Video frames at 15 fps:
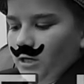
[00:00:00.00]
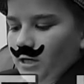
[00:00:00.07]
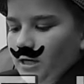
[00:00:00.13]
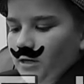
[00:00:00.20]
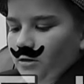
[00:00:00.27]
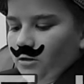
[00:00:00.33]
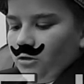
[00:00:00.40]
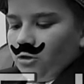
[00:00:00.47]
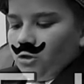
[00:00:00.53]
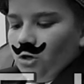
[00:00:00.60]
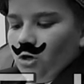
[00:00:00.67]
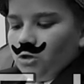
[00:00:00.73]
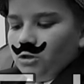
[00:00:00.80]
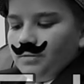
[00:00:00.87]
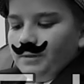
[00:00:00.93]
in the
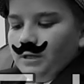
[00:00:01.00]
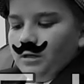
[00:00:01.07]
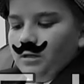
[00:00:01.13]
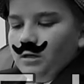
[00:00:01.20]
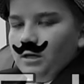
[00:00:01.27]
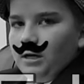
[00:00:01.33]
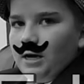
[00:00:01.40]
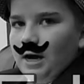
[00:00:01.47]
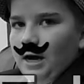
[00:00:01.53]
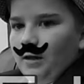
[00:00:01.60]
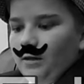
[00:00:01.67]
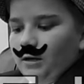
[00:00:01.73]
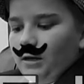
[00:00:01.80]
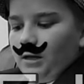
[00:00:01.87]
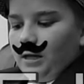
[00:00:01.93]
Scotsman
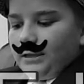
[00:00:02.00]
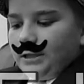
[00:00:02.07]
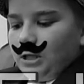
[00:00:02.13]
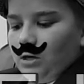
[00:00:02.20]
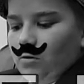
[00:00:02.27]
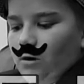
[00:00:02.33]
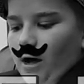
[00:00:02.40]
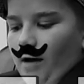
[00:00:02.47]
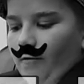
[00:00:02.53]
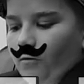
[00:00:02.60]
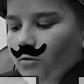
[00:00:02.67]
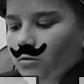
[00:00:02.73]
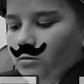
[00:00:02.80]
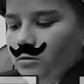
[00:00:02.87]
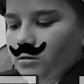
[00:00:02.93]
and the Glasgow
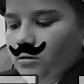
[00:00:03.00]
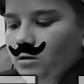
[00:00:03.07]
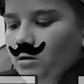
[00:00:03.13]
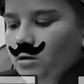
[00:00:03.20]
Herald.